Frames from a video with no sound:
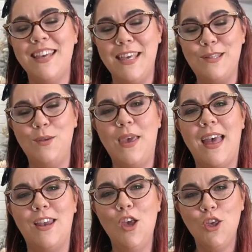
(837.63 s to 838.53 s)
Yes, you
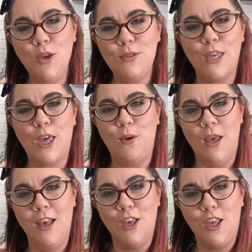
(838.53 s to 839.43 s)
can. Use the code
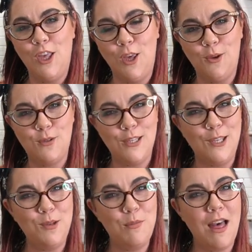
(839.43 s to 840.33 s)

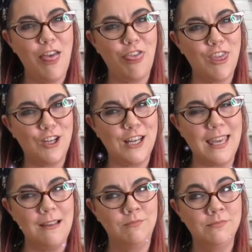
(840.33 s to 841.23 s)
YouTube
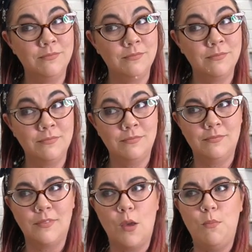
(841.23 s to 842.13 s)
thirty.
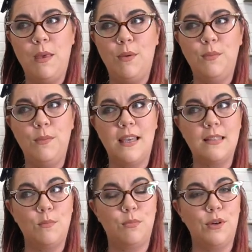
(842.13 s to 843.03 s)
Maybe we'll make
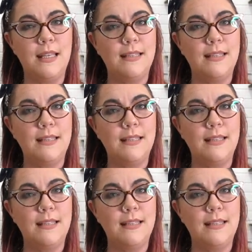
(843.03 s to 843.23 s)
some pretty